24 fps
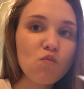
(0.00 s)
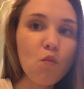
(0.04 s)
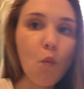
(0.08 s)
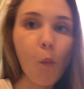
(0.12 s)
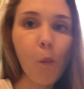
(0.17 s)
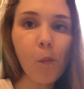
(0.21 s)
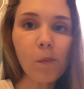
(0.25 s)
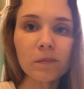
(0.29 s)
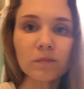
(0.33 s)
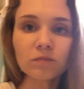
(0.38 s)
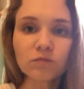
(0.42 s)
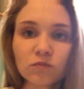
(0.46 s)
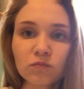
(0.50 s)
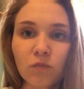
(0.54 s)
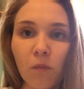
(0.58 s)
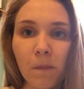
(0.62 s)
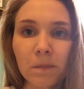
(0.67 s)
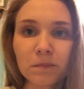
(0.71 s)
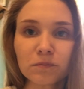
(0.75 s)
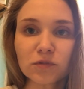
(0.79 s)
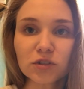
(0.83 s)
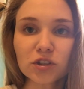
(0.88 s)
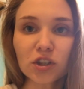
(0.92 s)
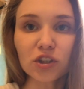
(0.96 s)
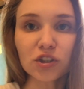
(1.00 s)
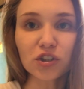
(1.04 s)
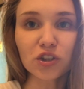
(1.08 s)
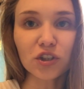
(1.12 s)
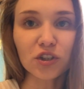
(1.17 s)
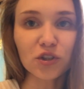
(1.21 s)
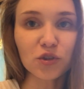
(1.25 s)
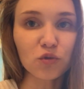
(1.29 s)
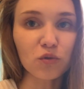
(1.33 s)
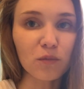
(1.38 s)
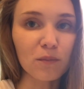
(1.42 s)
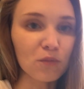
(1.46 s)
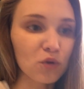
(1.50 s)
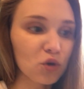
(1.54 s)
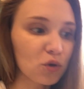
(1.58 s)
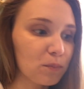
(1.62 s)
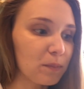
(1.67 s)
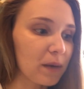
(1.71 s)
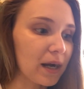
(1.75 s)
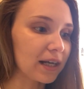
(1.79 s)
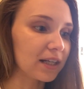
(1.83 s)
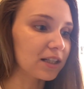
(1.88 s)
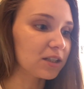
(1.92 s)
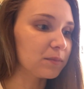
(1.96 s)
It's going to turn into a
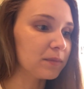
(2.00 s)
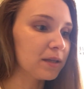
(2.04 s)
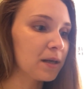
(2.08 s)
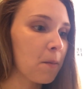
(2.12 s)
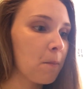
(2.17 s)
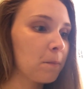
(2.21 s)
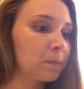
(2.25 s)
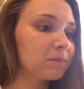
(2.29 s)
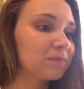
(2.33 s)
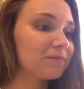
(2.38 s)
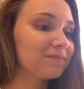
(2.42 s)
mukbang in a minute.